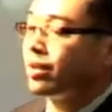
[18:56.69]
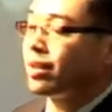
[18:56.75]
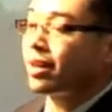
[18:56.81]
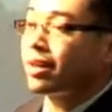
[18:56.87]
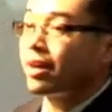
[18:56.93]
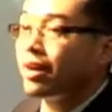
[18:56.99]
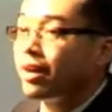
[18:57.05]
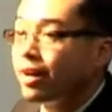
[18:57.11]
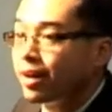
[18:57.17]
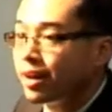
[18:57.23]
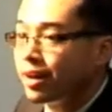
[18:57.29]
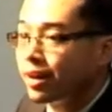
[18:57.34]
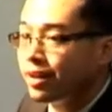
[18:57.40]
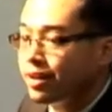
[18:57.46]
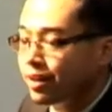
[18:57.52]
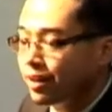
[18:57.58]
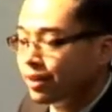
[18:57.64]
the
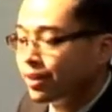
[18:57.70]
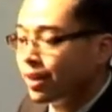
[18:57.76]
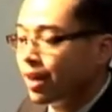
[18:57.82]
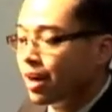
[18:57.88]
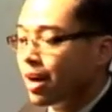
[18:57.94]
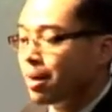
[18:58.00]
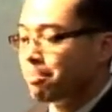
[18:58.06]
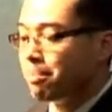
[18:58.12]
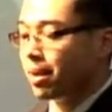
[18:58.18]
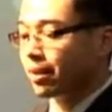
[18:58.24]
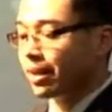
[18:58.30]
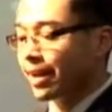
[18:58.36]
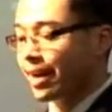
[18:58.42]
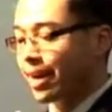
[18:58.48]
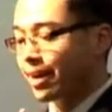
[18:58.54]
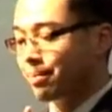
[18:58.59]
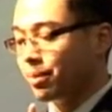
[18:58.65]
cud among
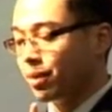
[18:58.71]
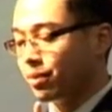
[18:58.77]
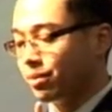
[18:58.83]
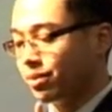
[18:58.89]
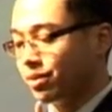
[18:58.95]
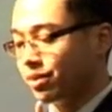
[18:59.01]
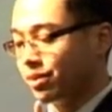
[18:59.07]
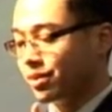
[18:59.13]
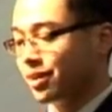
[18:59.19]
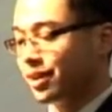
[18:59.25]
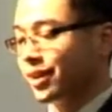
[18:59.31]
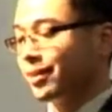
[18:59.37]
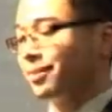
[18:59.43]
the animals